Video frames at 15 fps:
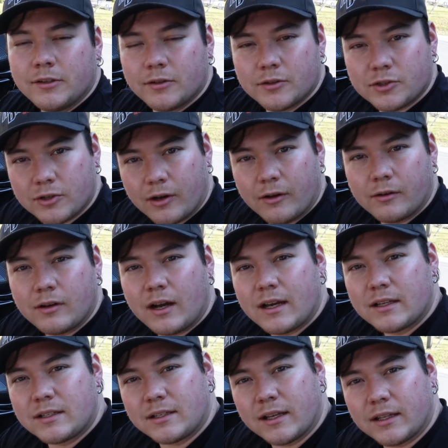So
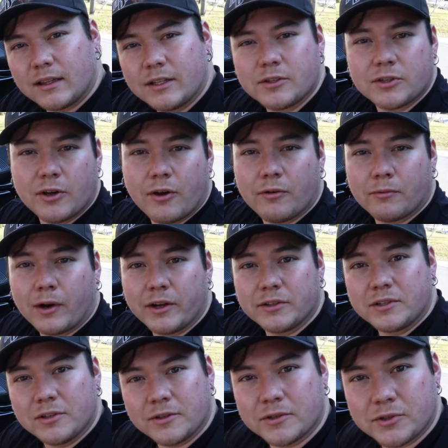I said, let's go right
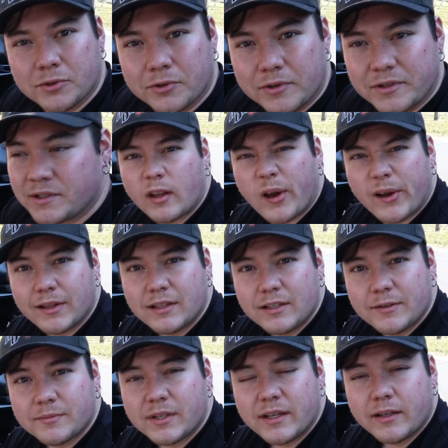to the source. Now I ended
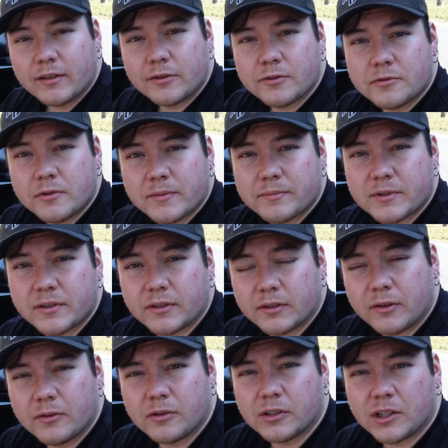up taking a trip to the
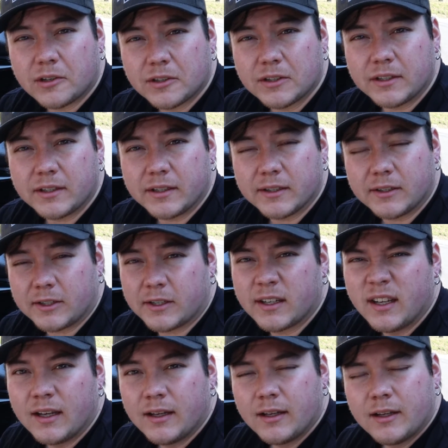local Harley dealer.
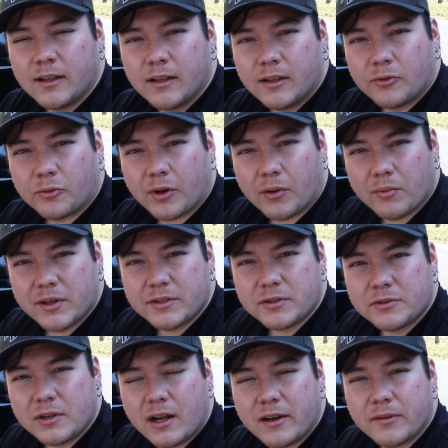When I went to
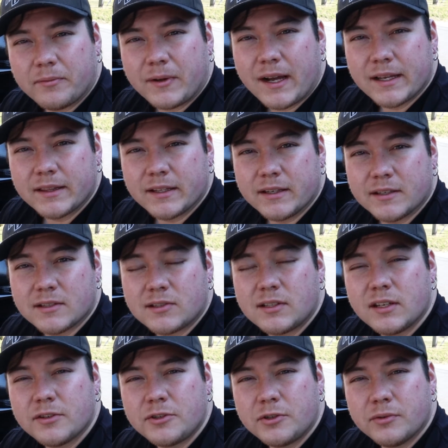try to find these,
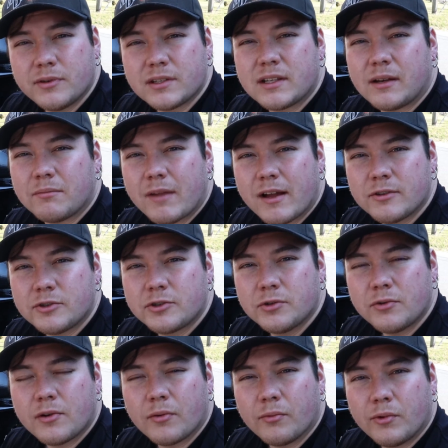the issue is I'm not
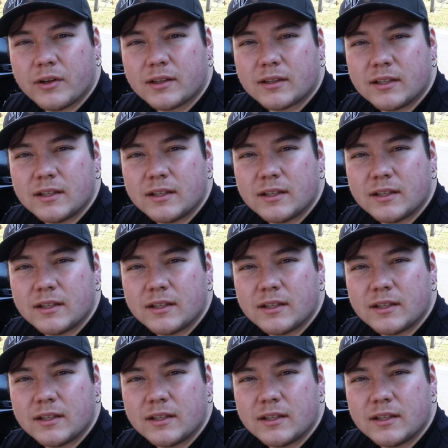sure what